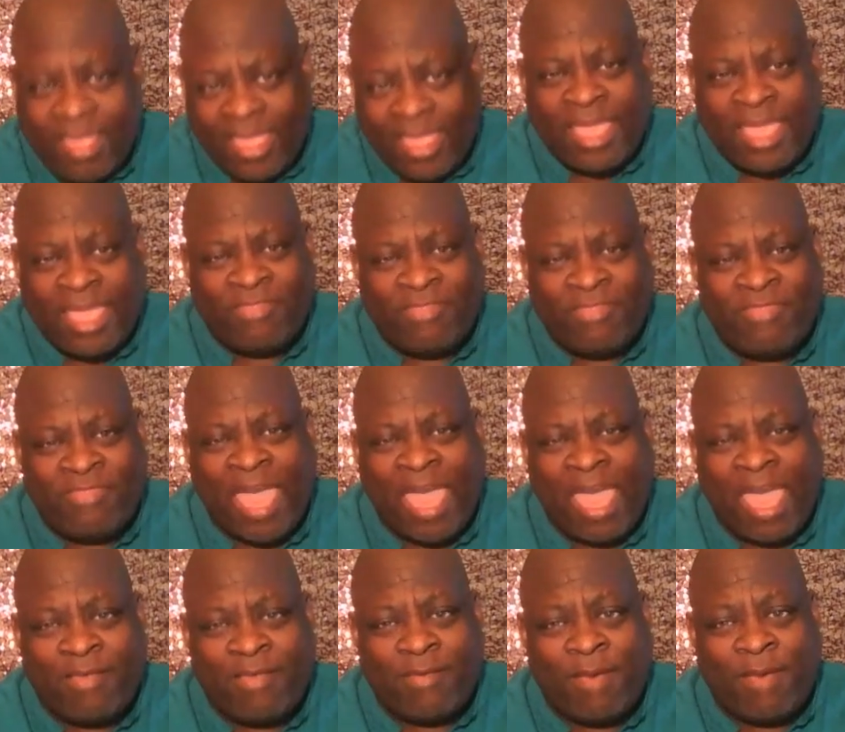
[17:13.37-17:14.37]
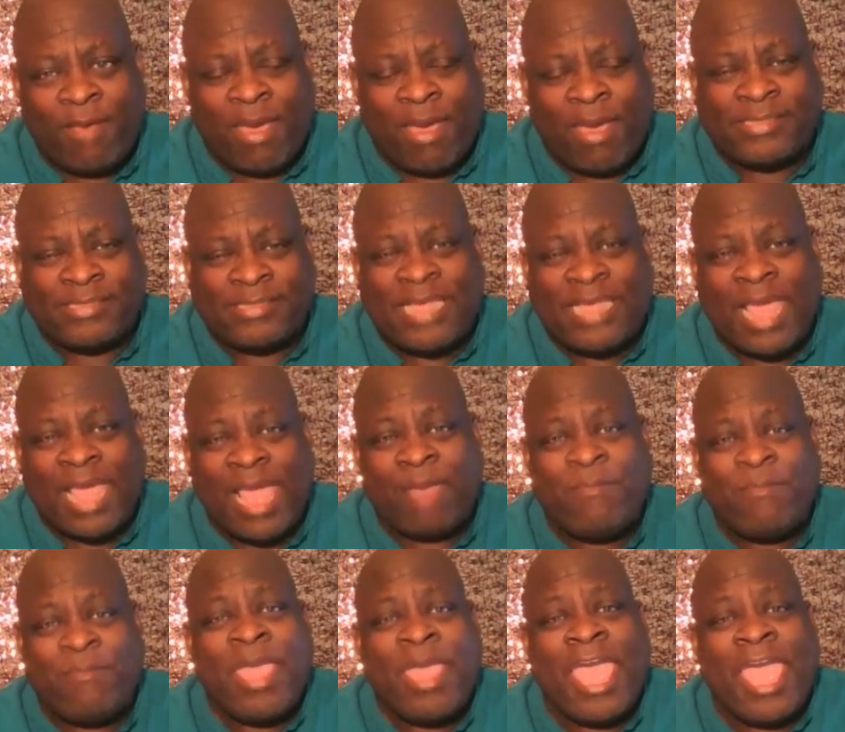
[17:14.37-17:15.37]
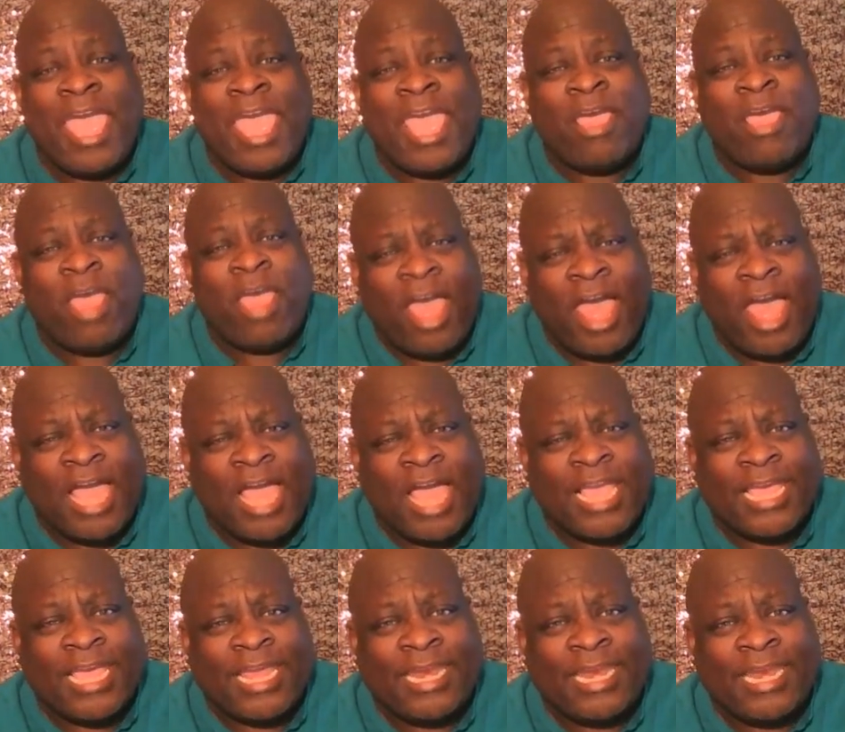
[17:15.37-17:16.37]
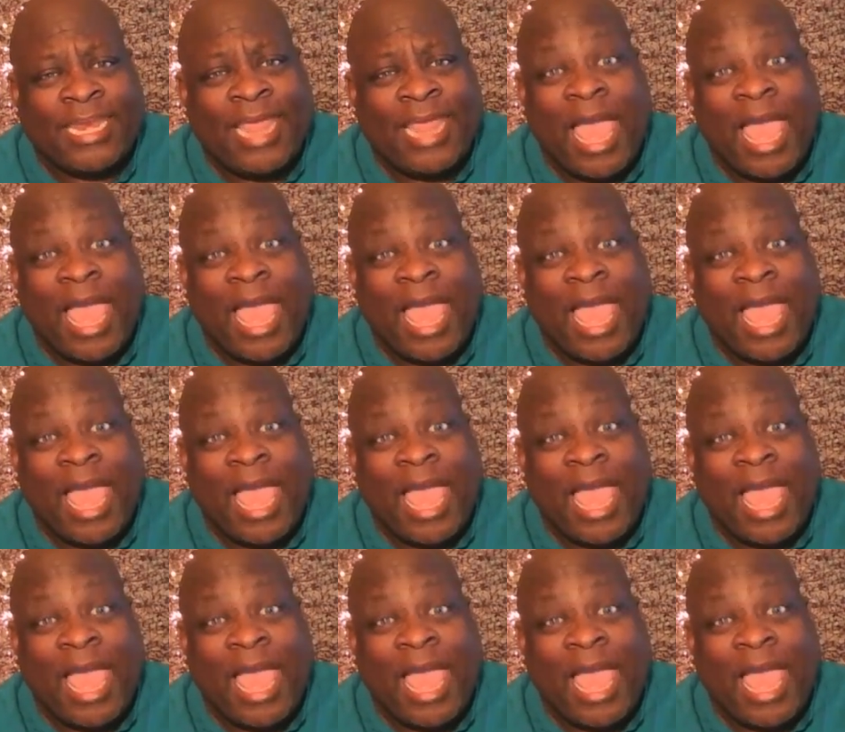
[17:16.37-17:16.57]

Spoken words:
in that amount of time and hugging.